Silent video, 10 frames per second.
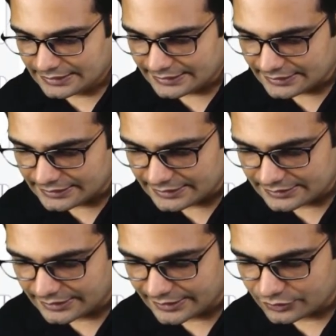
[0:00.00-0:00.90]
in these
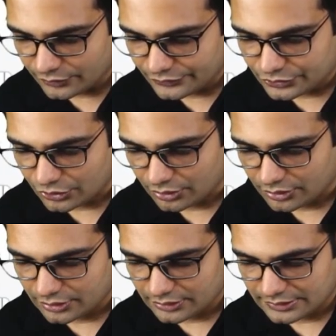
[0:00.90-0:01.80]
grades of shock?
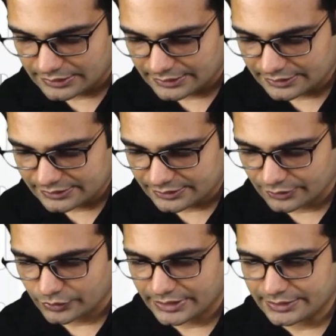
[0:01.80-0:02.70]
Let us
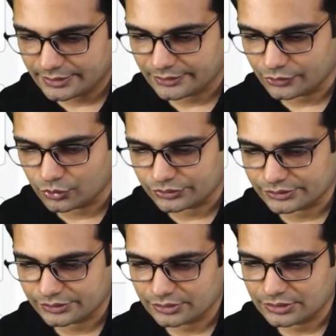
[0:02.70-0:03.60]
look at those.